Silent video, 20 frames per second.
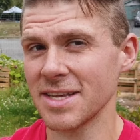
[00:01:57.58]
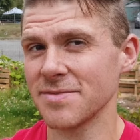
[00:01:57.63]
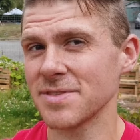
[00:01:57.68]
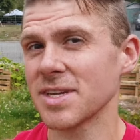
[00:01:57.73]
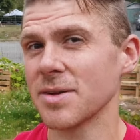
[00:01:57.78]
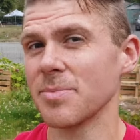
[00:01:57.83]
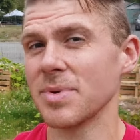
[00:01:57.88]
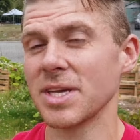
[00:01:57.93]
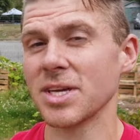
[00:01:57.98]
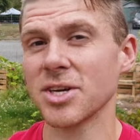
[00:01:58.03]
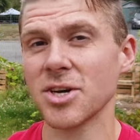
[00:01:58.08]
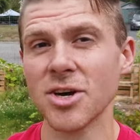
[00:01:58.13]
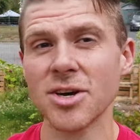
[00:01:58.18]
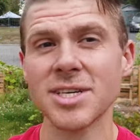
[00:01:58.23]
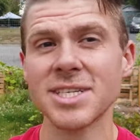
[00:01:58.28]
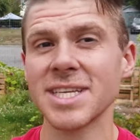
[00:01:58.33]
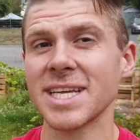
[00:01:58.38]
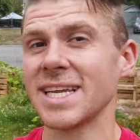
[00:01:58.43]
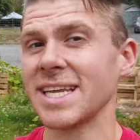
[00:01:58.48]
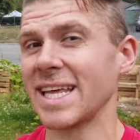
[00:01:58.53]
leaves can be
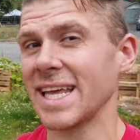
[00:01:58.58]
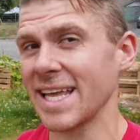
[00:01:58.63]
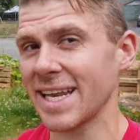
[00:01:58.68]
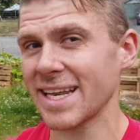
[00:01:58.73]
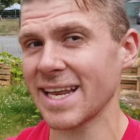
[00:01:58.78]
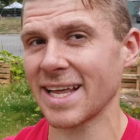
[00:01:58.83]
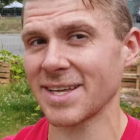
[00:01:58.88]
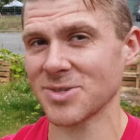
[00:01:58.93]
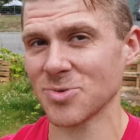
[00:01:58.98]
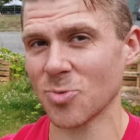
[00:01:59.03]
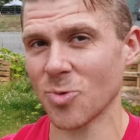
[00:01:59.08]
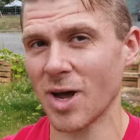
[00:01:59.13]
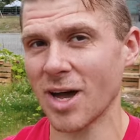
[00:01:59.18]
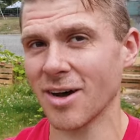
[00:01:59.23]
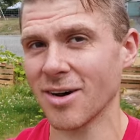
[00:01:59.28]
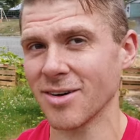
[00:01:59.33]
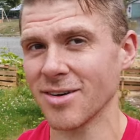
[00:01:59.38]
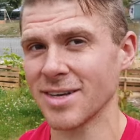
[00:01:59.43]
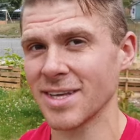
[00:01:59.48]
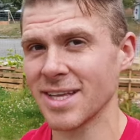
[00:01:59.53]
cooked and eaten as
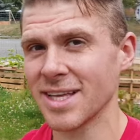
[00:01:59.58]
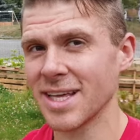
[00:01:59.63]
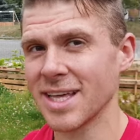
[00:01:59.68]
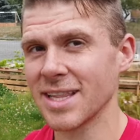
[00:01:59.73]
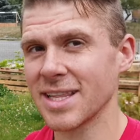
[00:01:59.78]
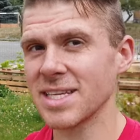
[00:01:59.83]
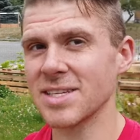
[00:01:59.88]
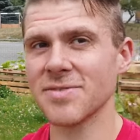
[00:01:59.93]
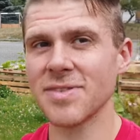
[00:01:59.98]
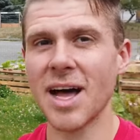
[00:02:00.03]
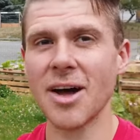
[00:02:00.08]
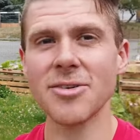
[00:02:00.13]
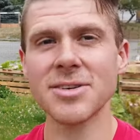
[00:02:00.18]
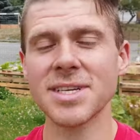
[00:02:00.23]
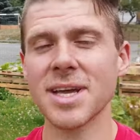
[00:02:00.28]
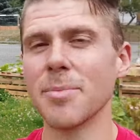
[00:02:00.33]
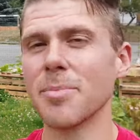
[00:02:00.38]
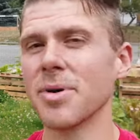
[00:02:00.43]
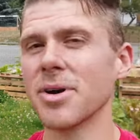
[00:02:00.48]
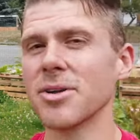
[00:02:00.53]
well. These
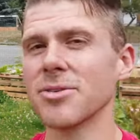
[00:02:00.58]
flowers can